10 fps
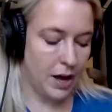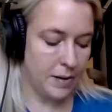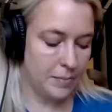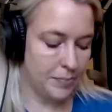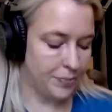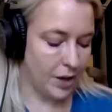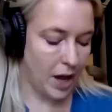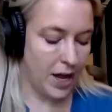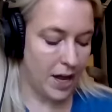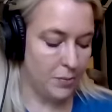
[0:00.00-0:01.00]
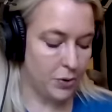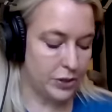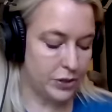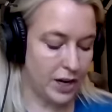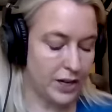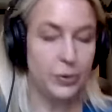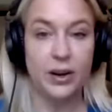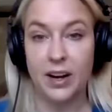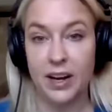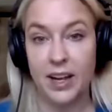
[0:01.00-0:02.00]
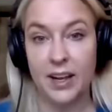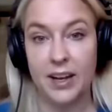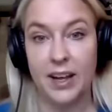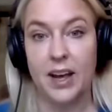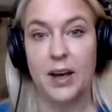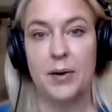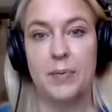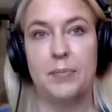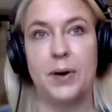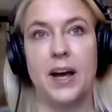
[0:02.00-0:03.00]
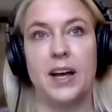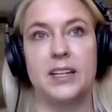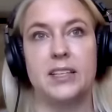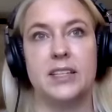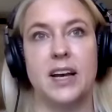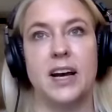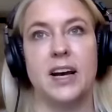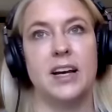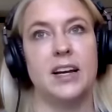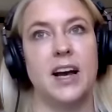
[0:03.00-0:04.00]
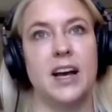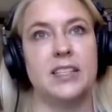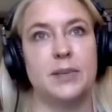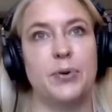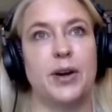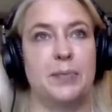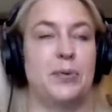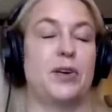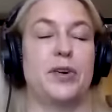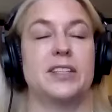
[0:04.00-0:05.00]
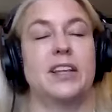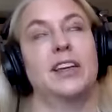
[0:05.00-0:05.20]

I am trying to work on it. But it's a work in progress.